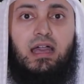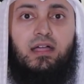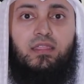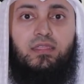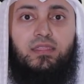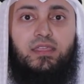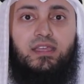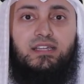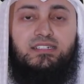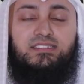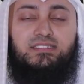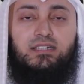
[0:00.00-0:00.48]

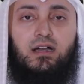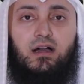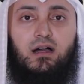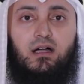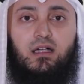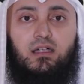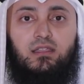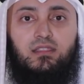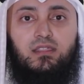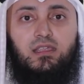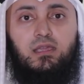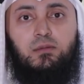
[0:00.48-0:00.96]
And these
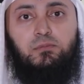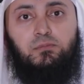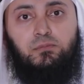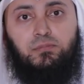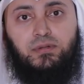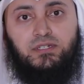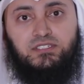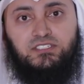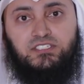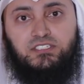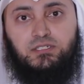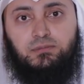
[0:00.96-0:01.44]
are the
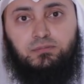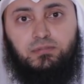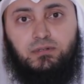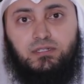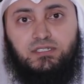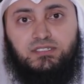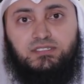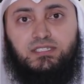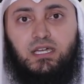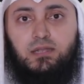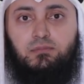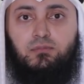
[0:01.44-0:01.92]

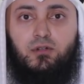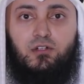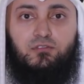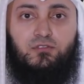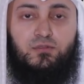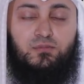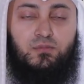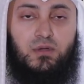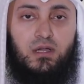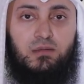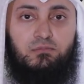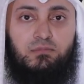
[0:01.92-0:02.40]
principles that
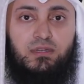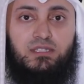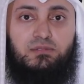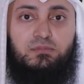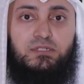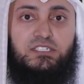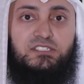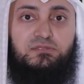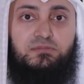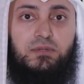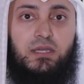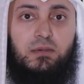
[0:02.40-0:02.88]
Prophet
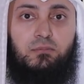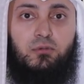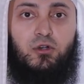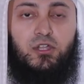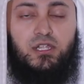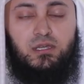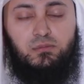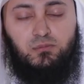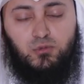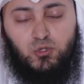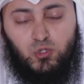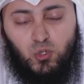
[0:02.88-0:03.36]
Muhammad, peace be
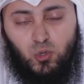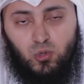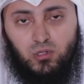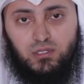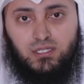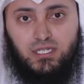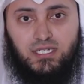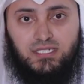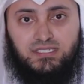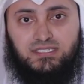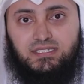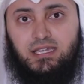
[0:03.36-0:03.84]
upon him,
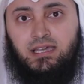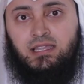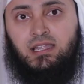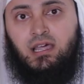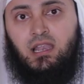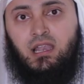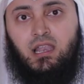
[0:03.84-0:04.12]
told us, and